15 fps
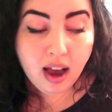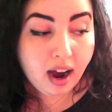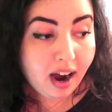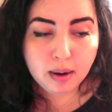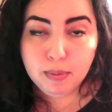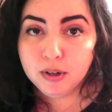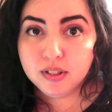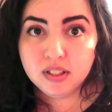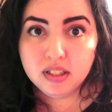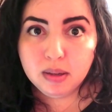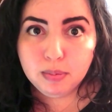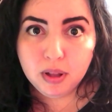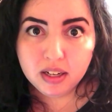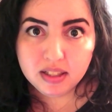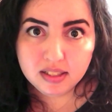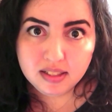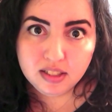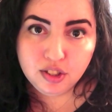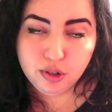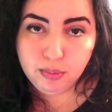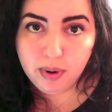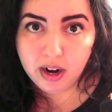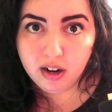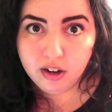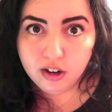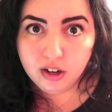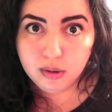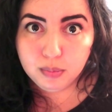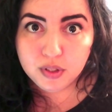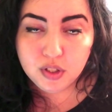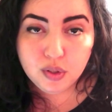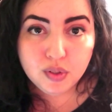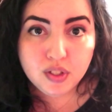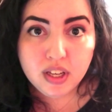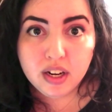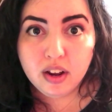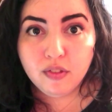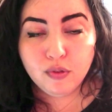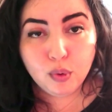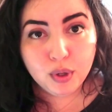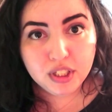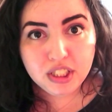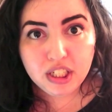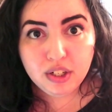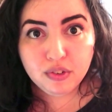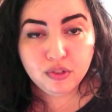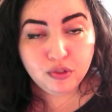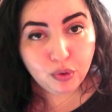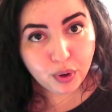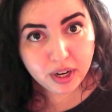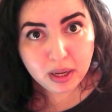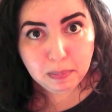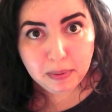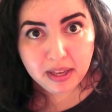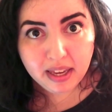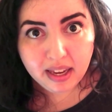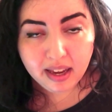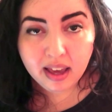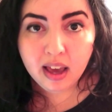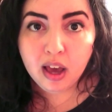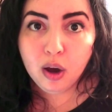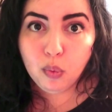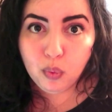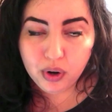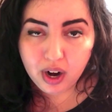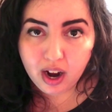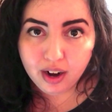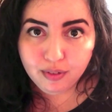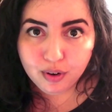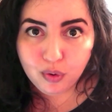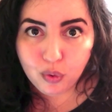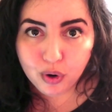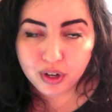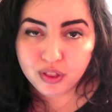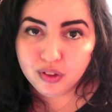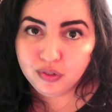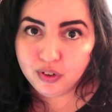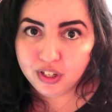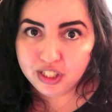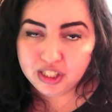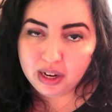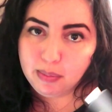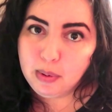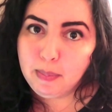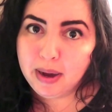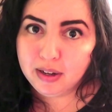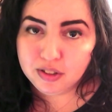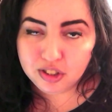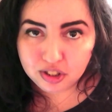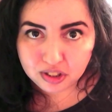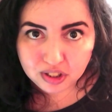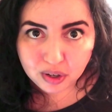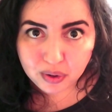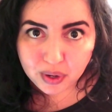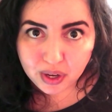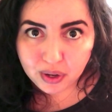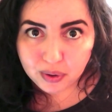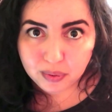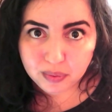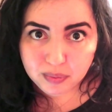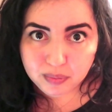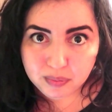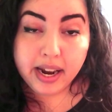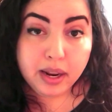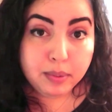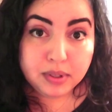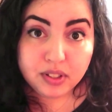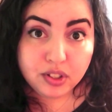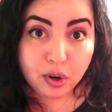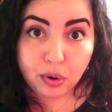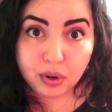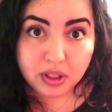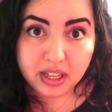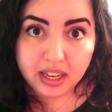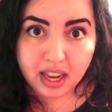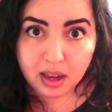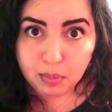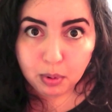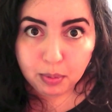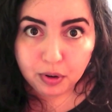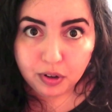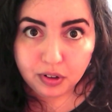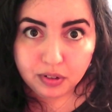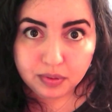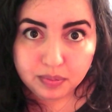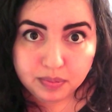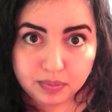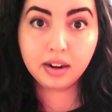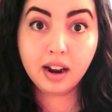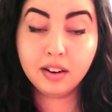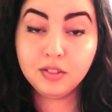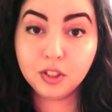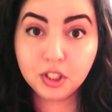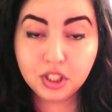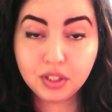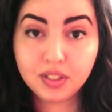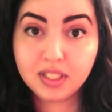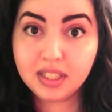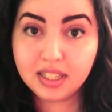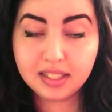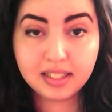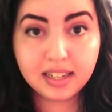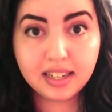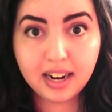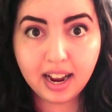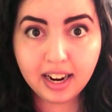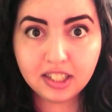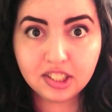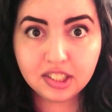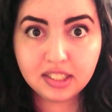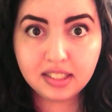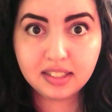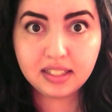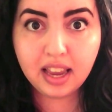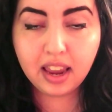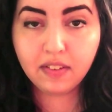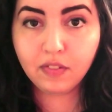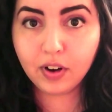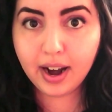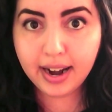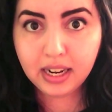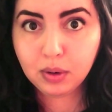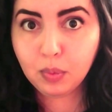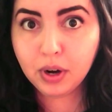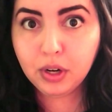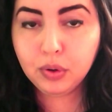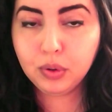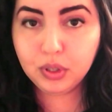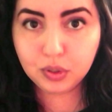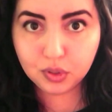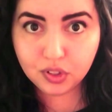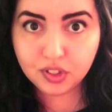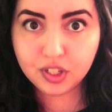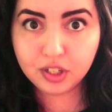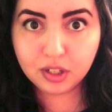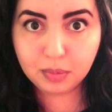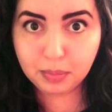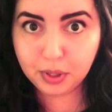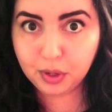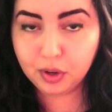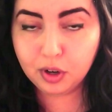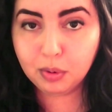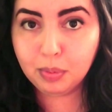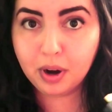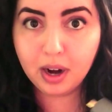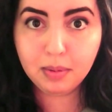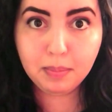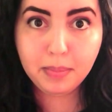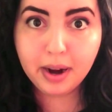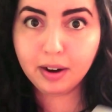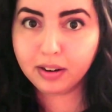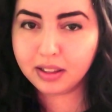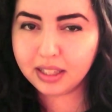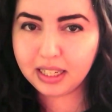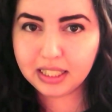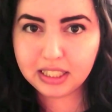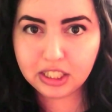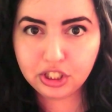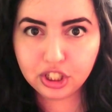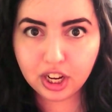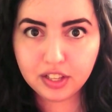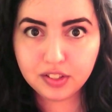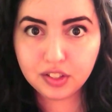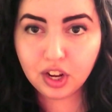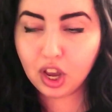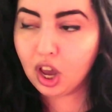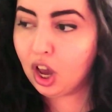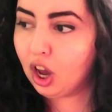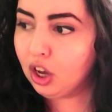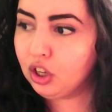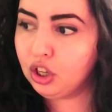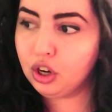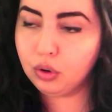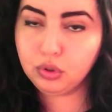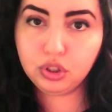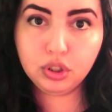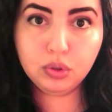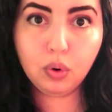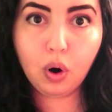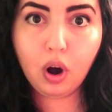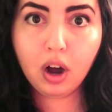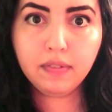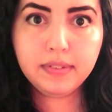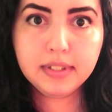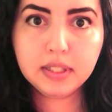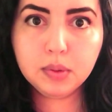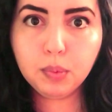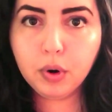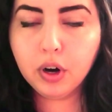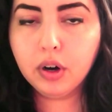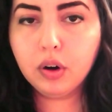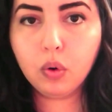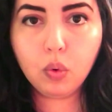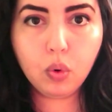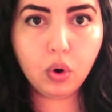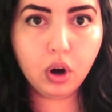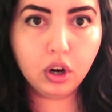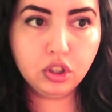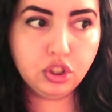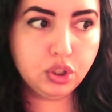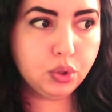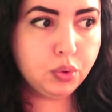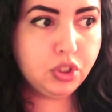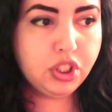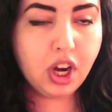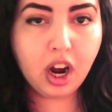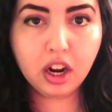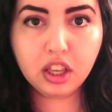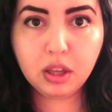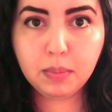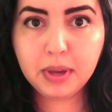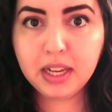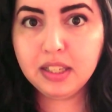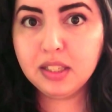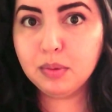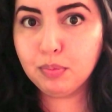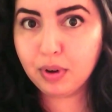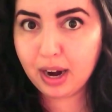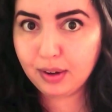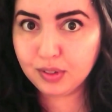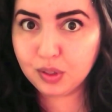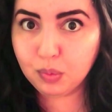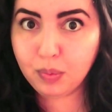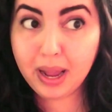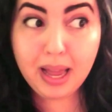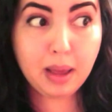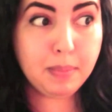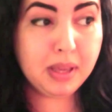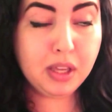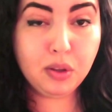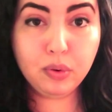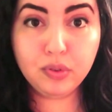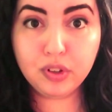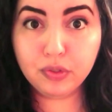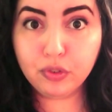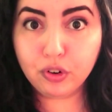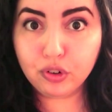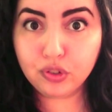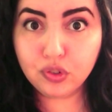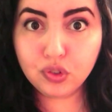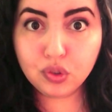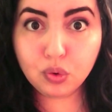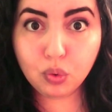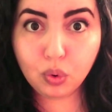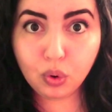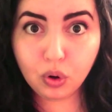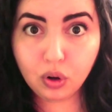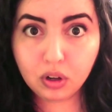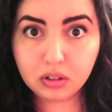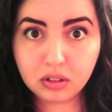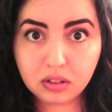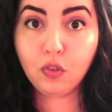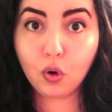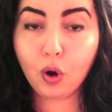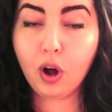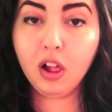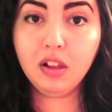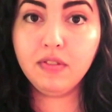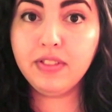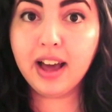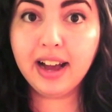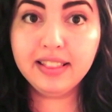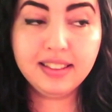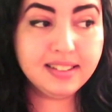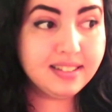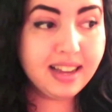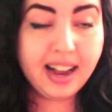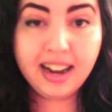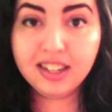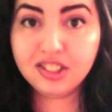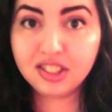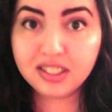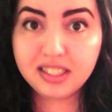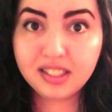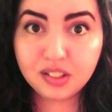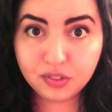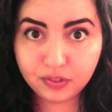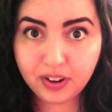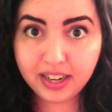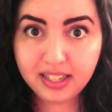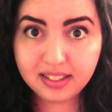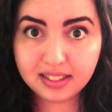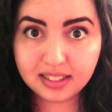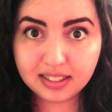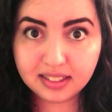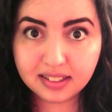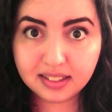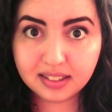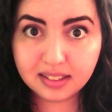I personally plugged this into a monitor and was using it at 1440p when I recorded the footage I'm about to show you, and it was totally capable. Now, after using this, I could actually say for anyone who uses their computer primarily to just, do office work or do documents, browse the web, use it for school, for all of that, this actually suffices.